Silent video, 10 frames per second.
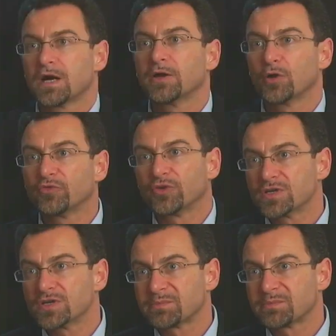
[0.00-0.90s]
I often
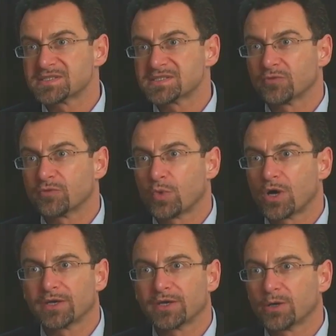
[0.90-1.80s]
ask myself
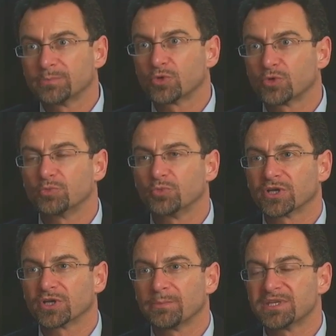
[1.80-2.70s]
why an armed group
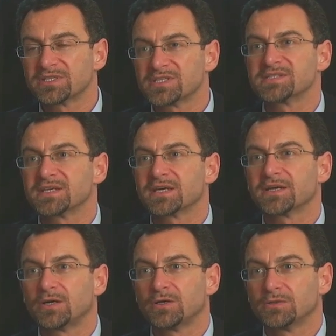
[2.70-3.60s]
would come into
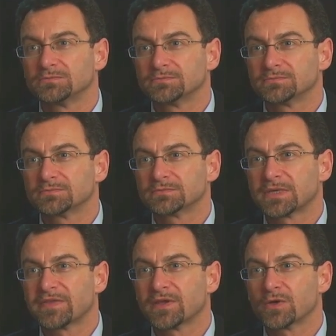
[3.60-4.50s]
CAR,
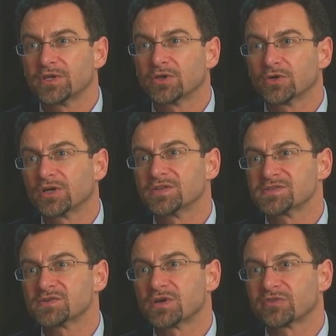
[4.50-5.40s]
and the only good
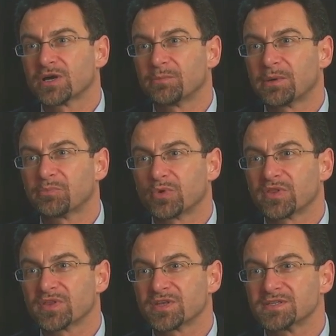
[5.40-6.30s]
answer I've come up
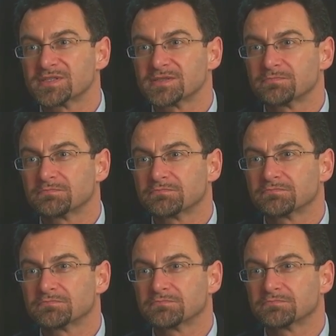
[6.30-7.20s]
with is
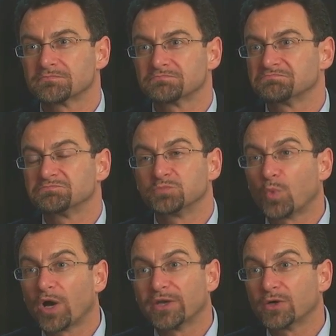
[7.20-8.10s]

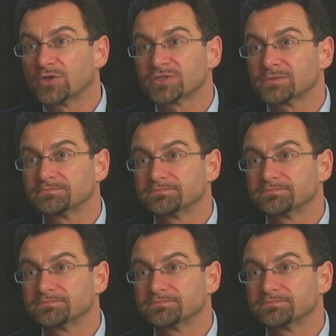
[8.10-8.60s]
why not?